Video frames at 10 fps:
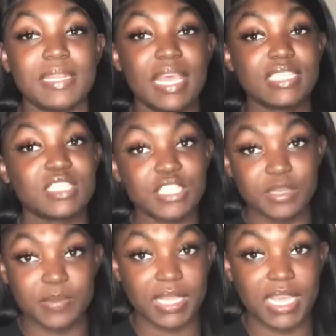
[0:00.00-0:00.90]
That's a
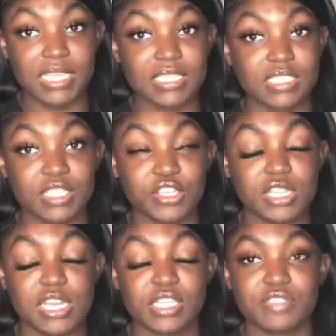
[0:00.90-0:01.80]
good place.
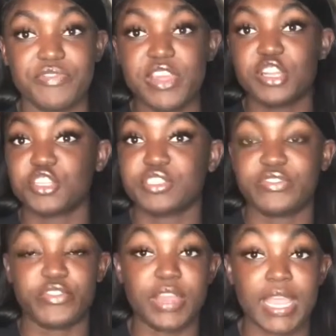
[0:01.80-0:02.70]
Literally, there's vendors
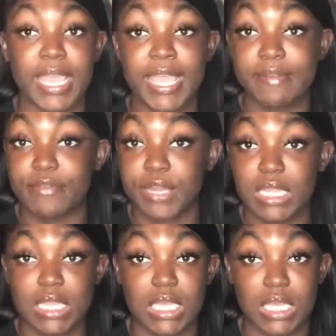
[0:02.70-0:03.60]
for
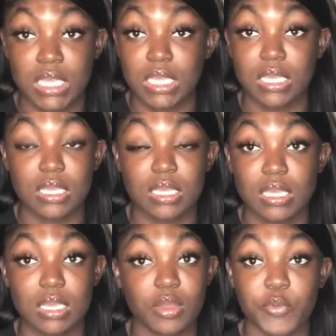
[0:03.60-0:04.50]
everything.
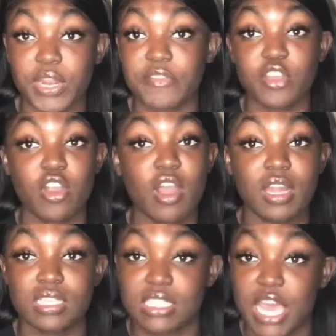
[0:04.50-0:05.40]
Whatever your
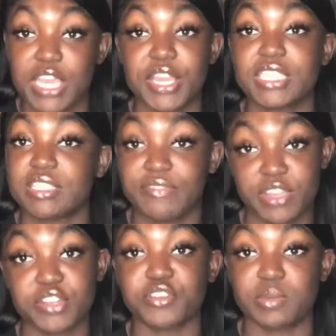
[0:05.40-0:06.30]
heart desire, it's a
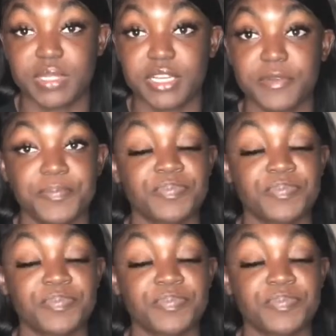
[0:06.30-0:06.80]
vendor up there.